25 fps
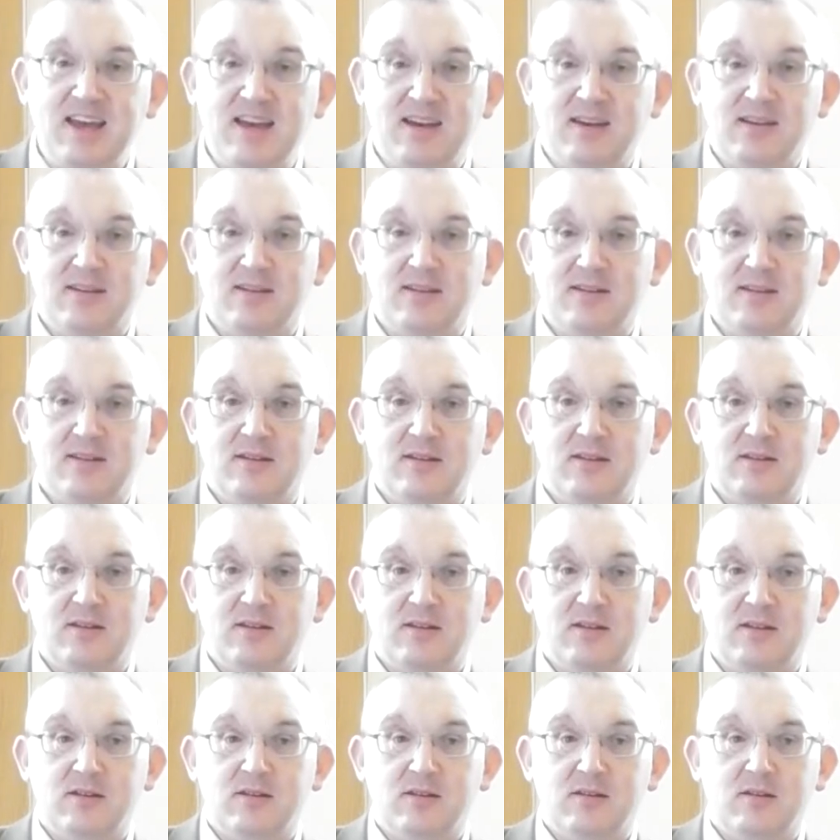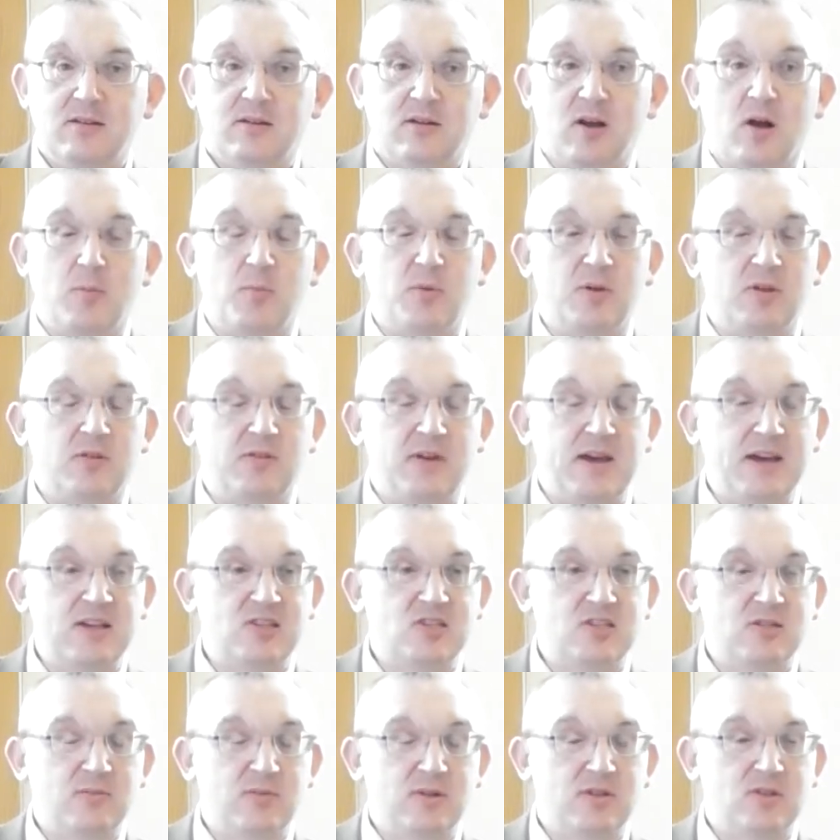A couple of
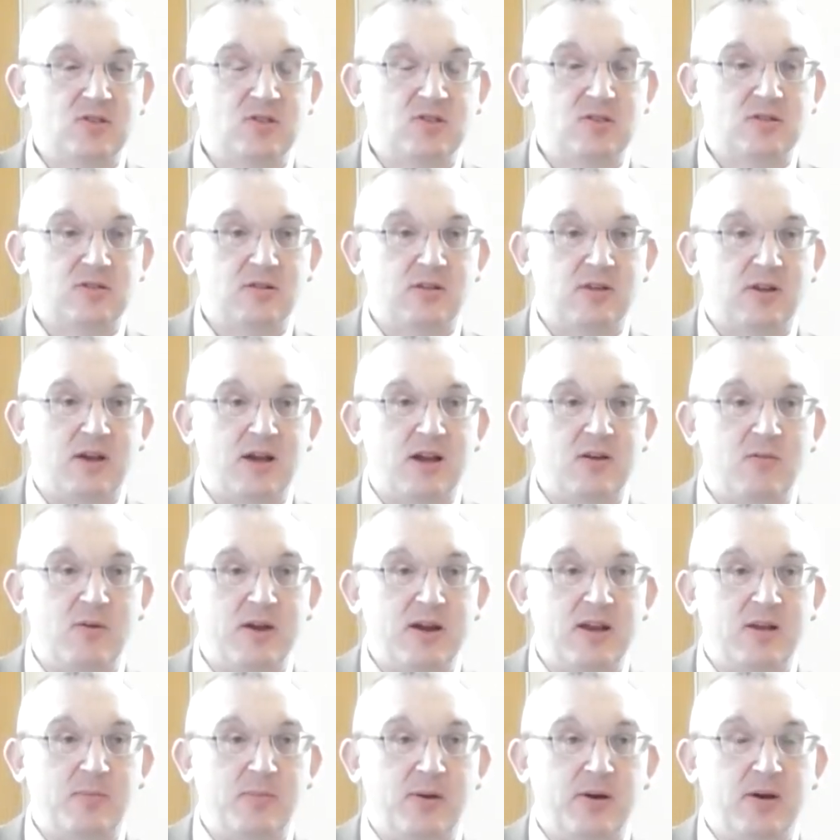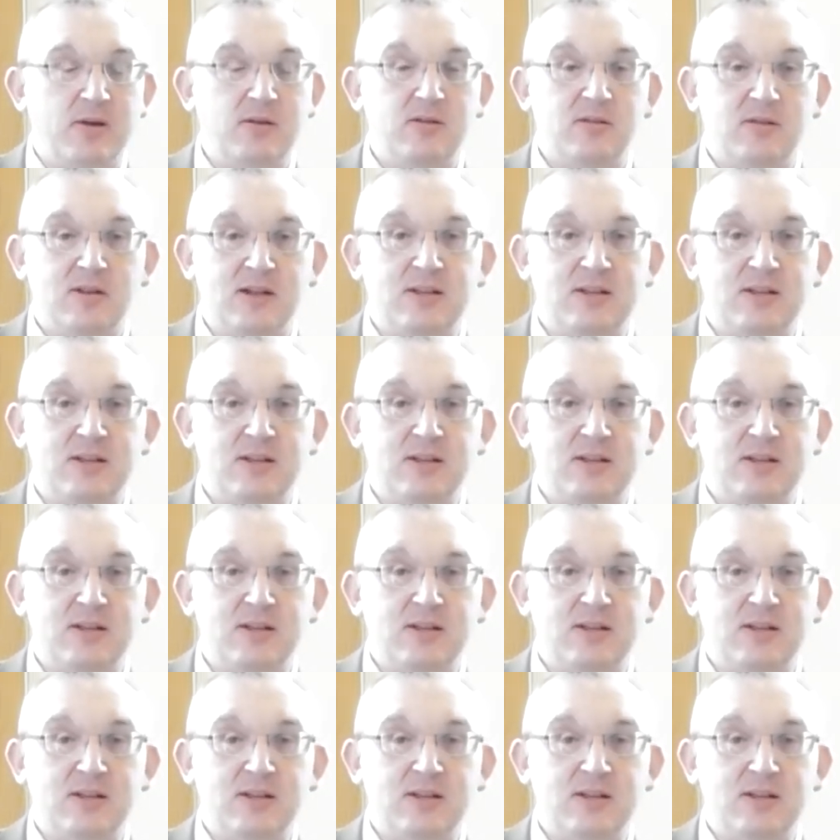estimates that I read about,